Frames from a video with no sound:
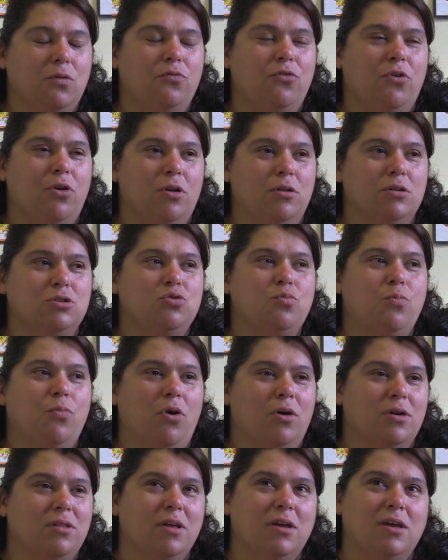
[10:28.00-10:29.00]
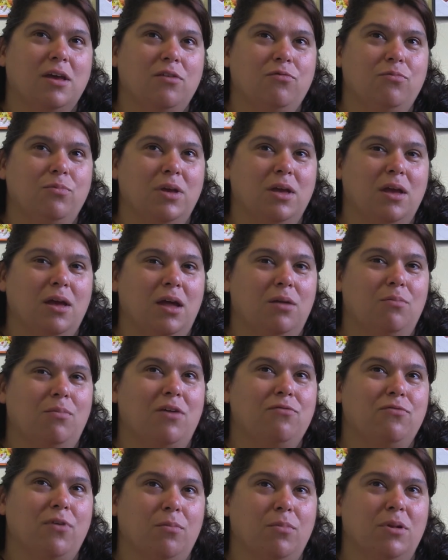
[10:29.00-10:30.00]
you for all the support they gave me and
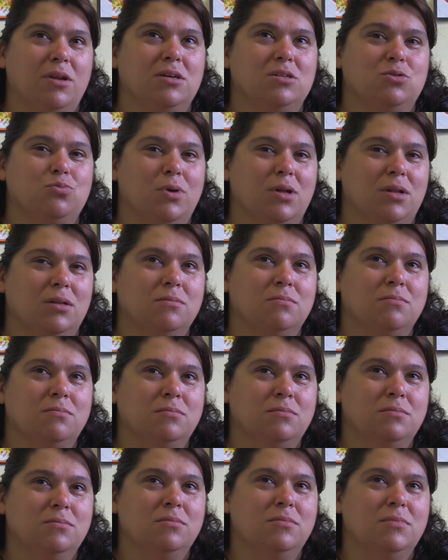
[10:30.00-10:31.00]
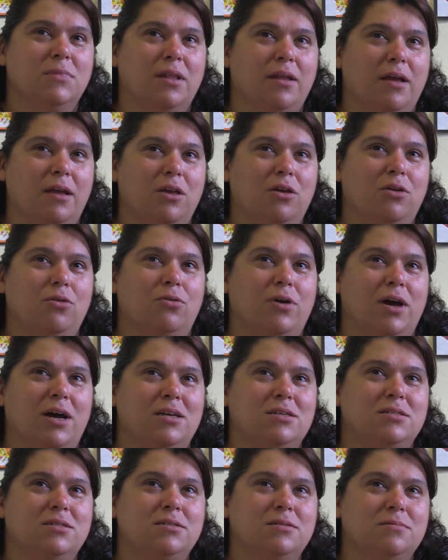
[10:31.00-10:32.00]
my family as well. Thank you
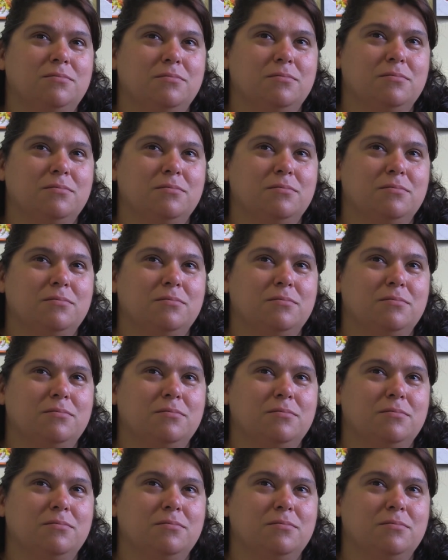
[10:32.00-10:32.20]
guys.